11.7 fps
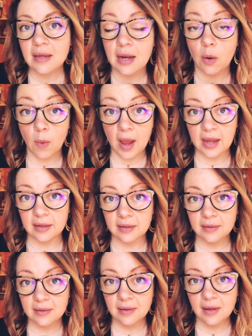a way.
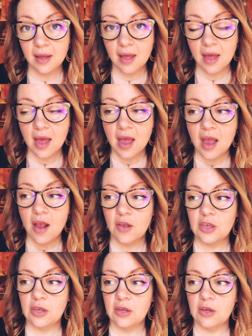
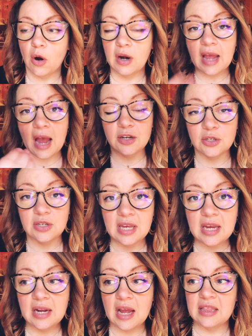You already had your
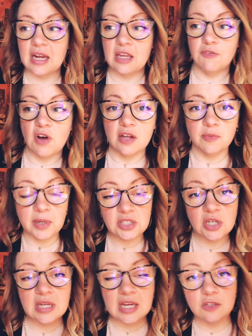need, and then you've got a bunch
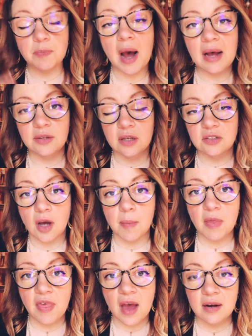of needs piled on top
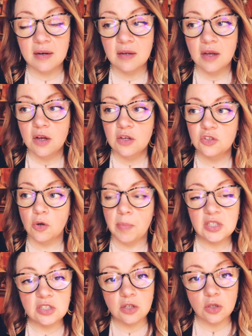of that. So a
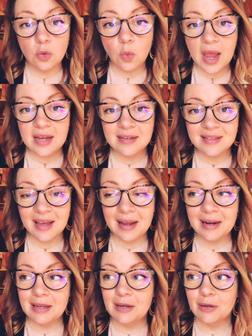bunch of new ways that
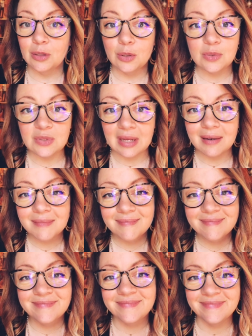you're losing,
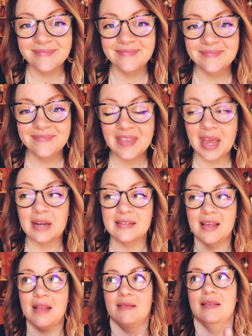in a
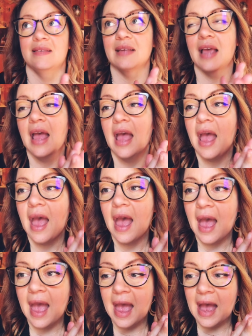sense.
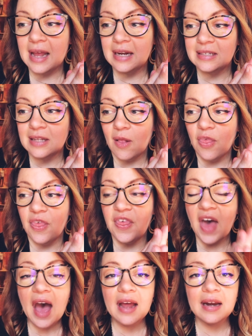And
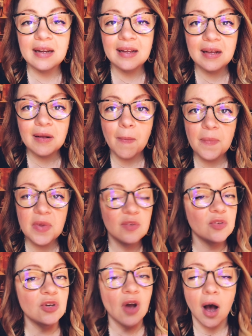that
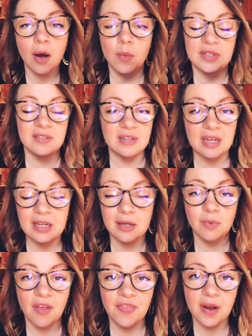is not what's
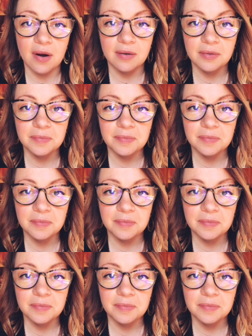needed right there.